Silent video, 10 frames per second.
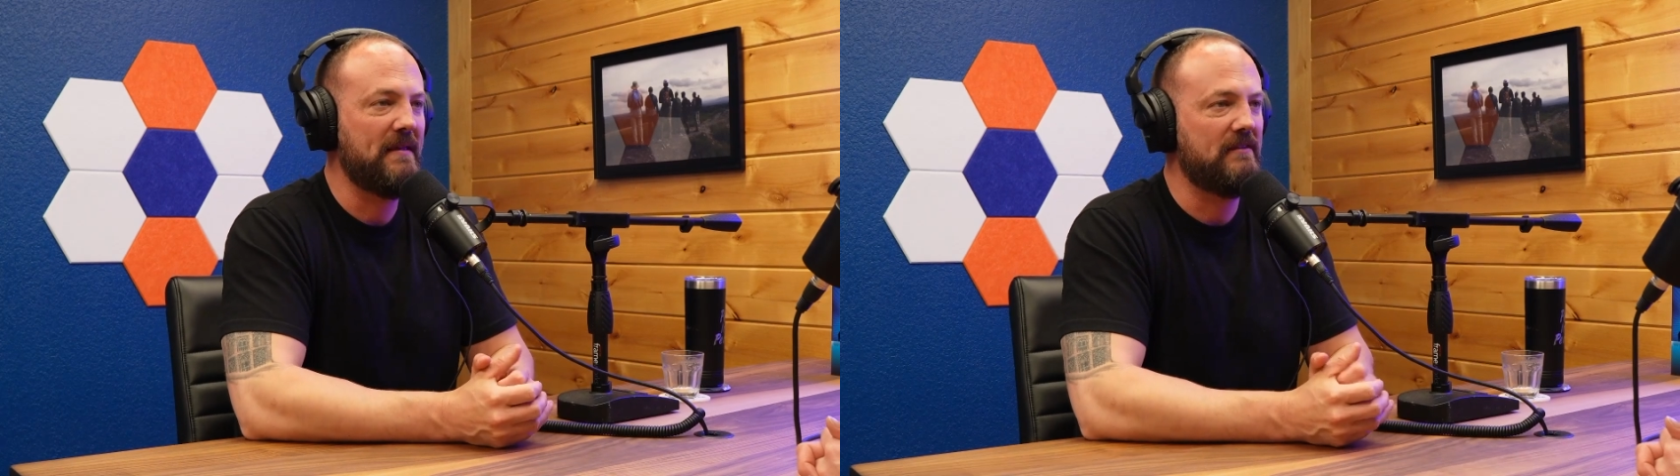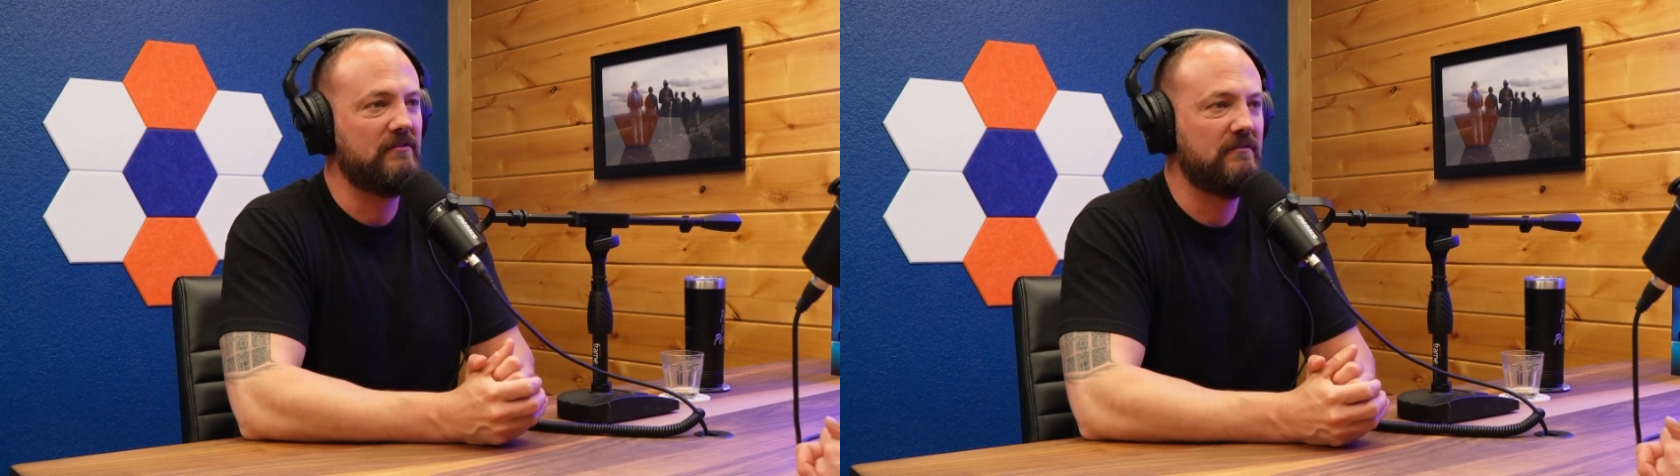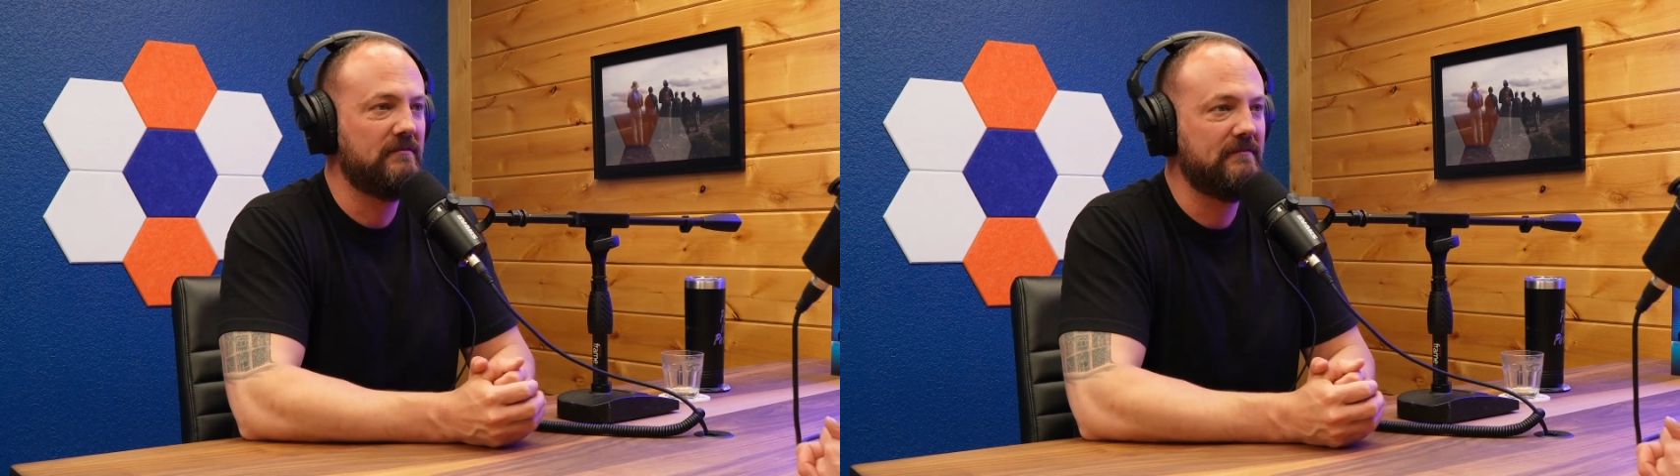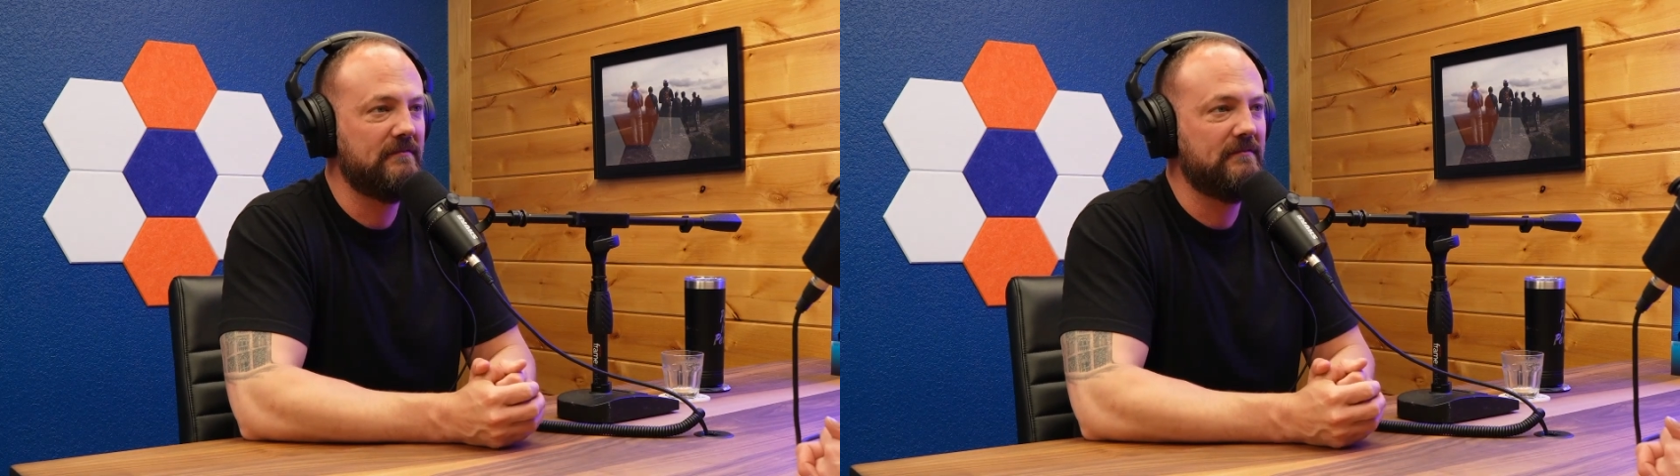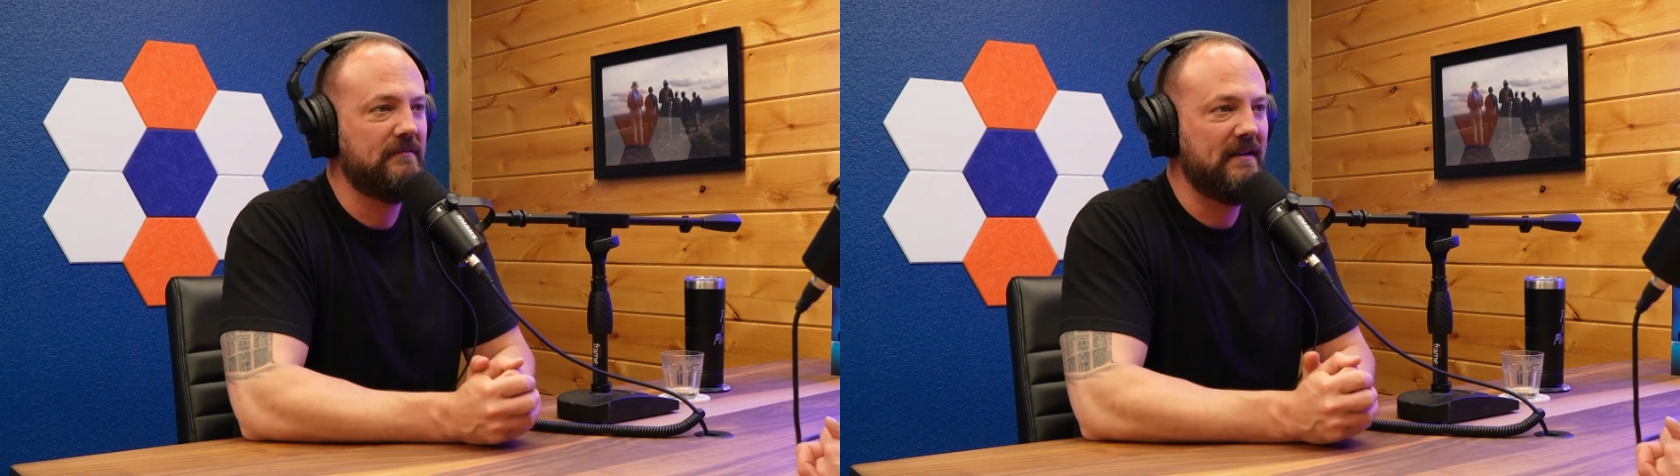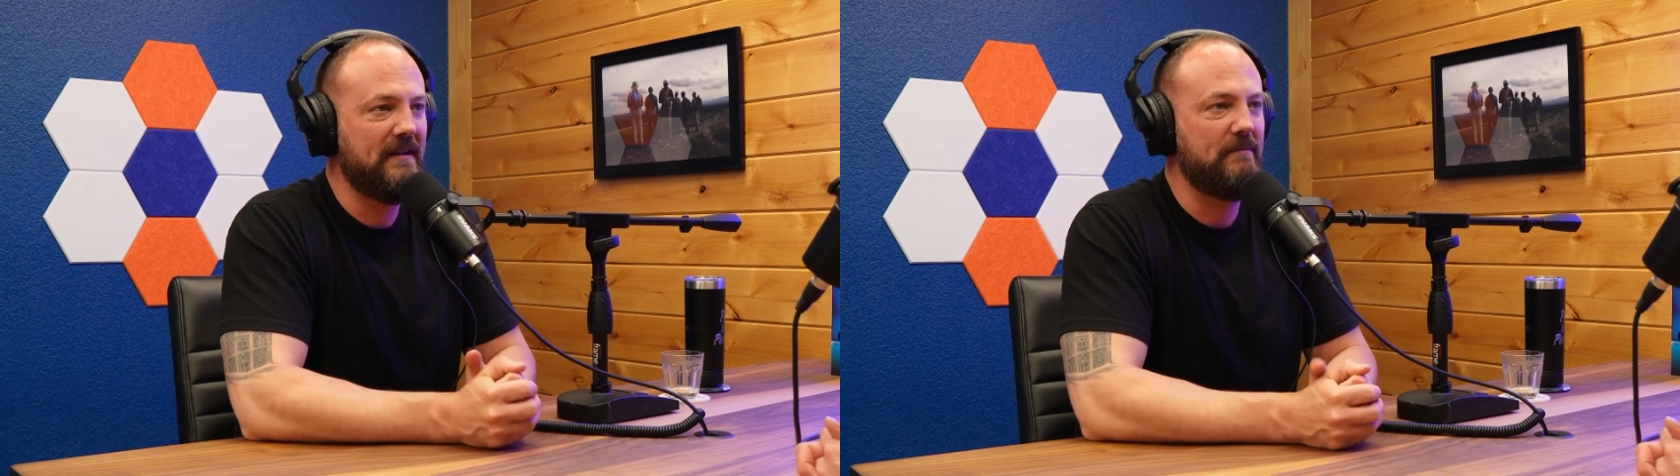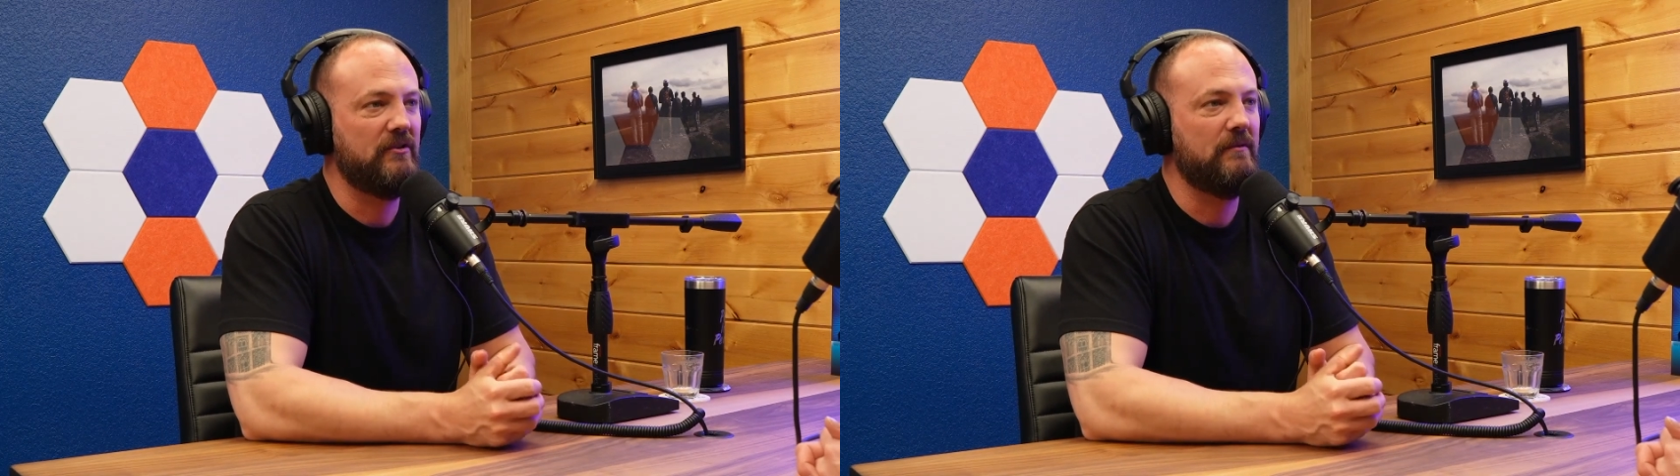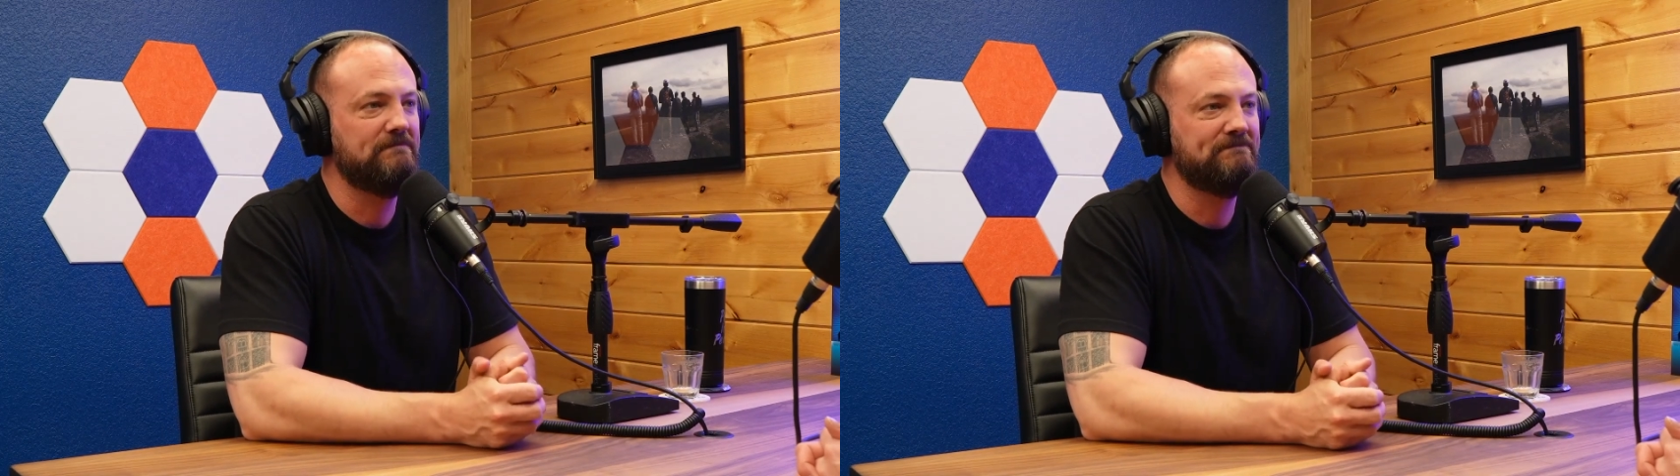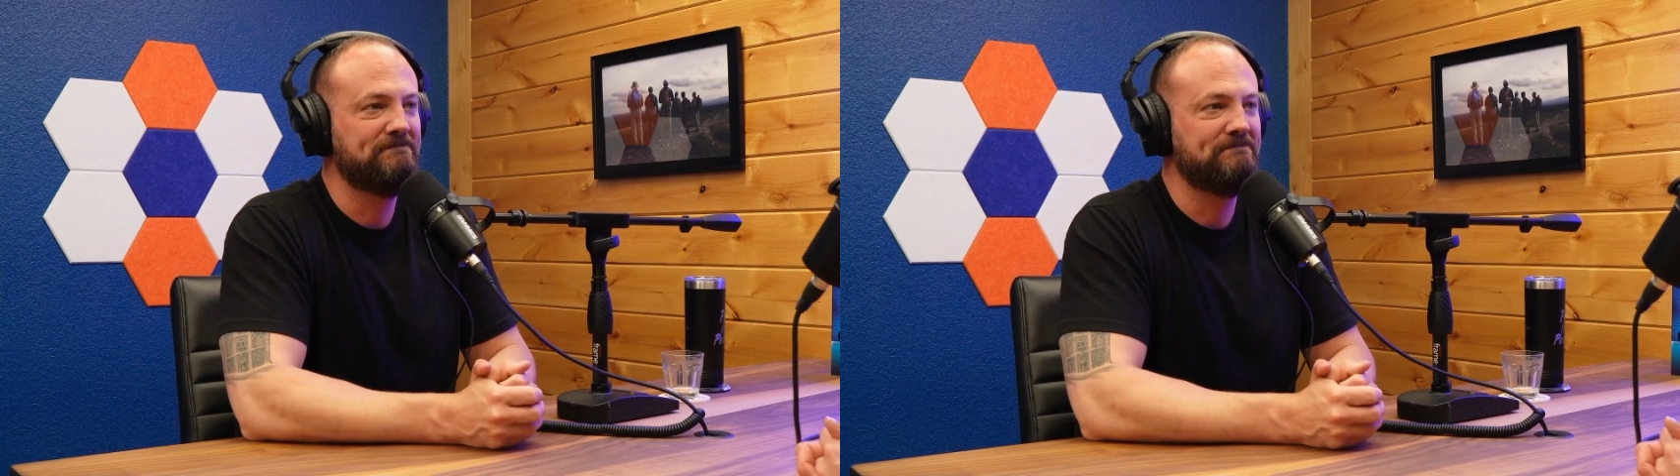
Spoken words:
months, hit an episode.